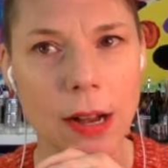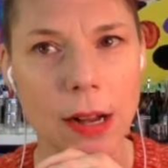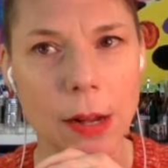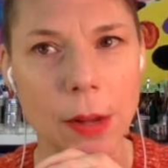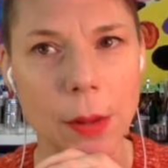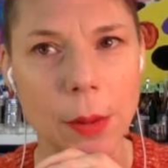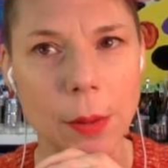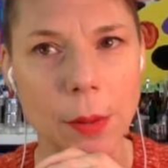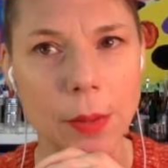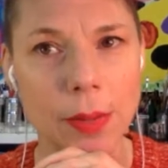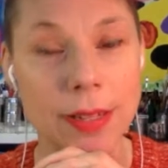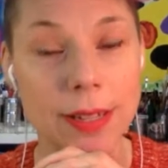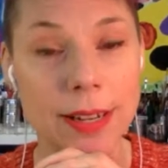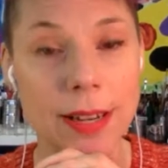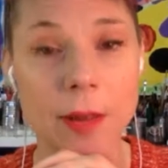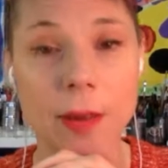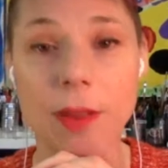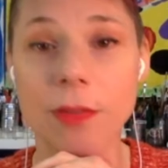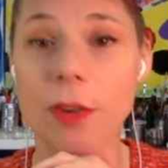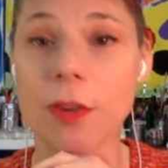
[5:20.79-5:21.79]
Um, but
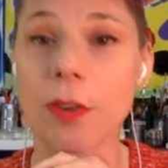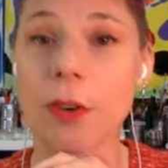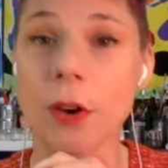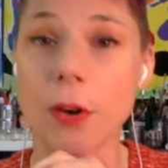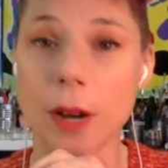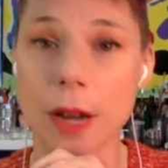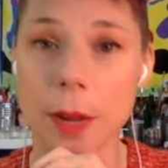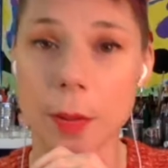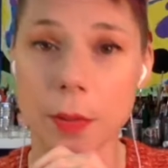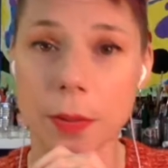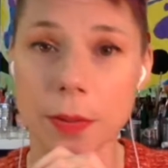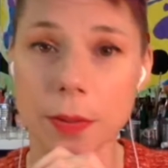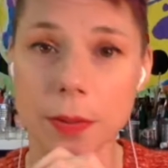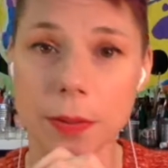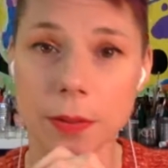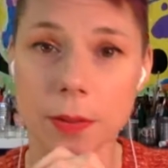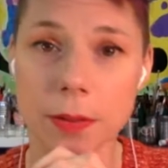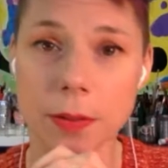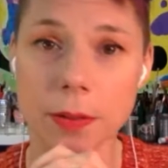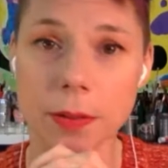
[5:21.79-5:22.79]
today we have a grown up.
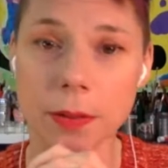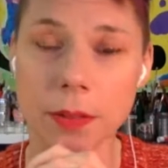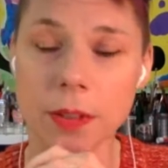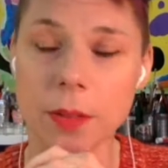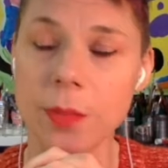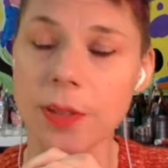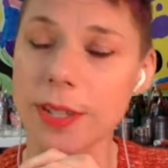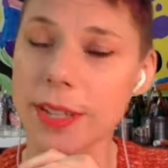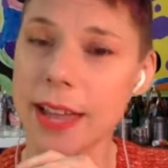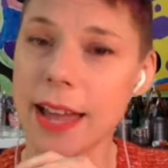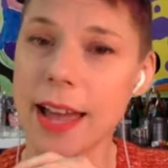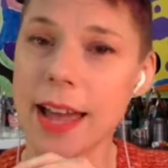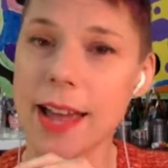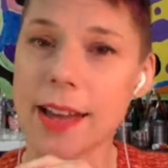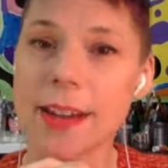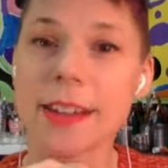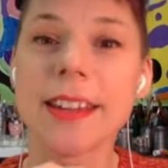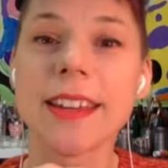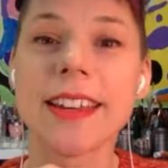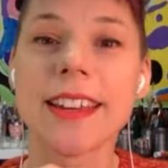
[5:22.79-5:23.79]
Don't be
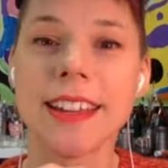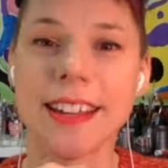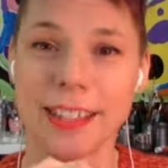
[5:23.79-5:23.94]
sad.